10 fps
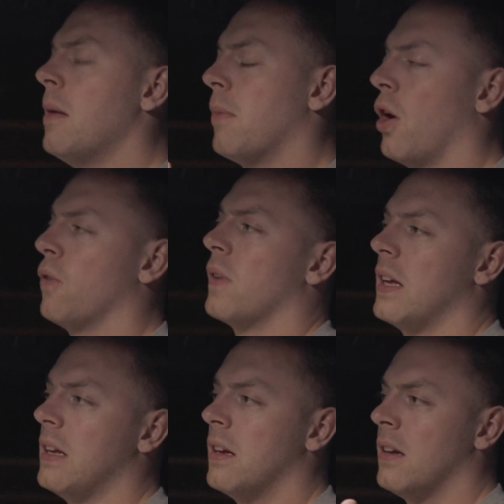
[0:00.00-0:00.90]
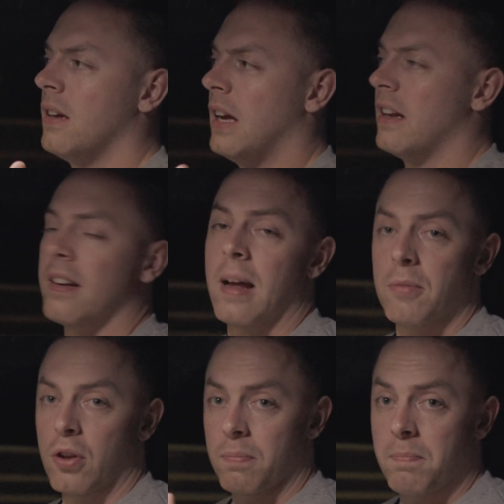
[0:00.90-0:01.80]
but hopefully in an
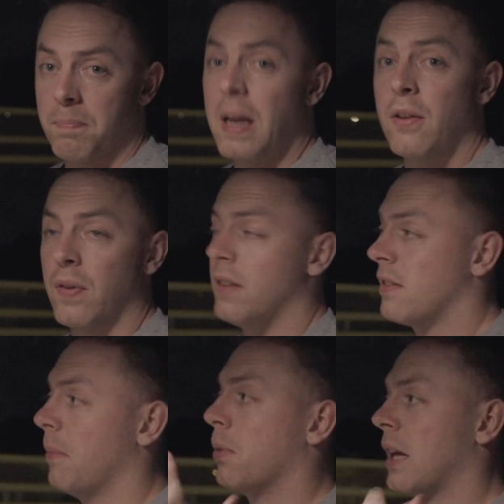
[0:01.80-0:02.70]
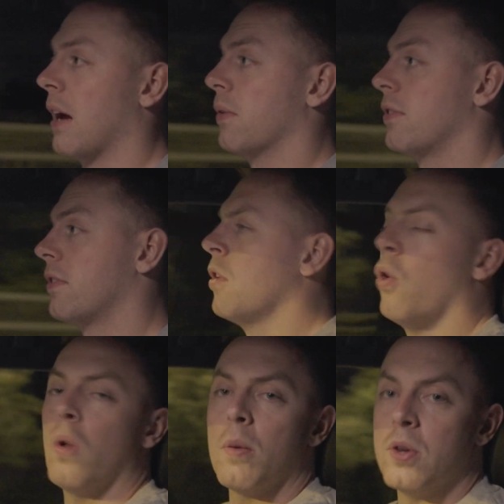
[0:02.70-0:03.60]
attempt to benefit somebody else.
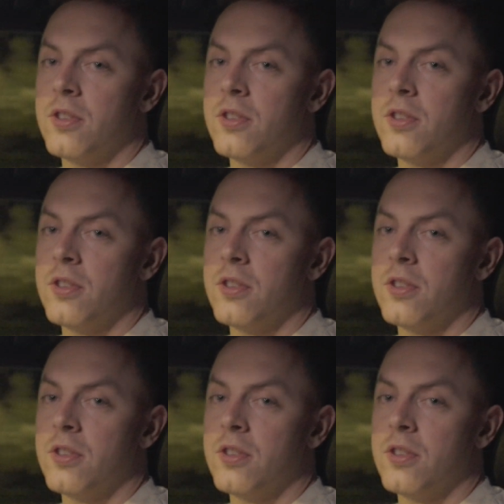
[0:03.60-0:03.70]
All I would